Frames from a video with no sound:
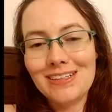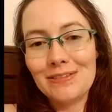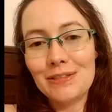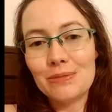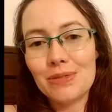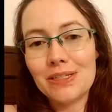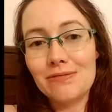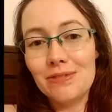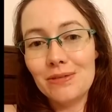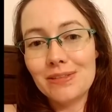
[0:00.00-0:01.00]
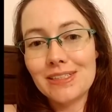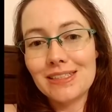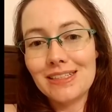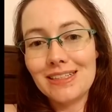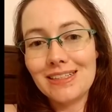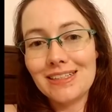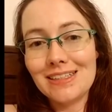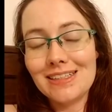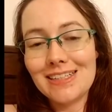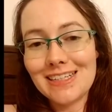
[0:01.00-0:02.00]
to suppress votes in
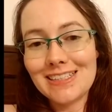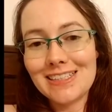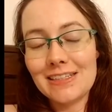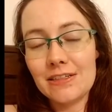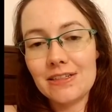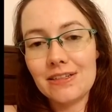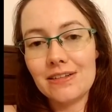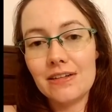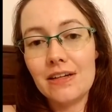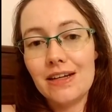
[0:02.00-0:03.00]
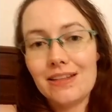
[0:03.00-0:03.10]
Texas this year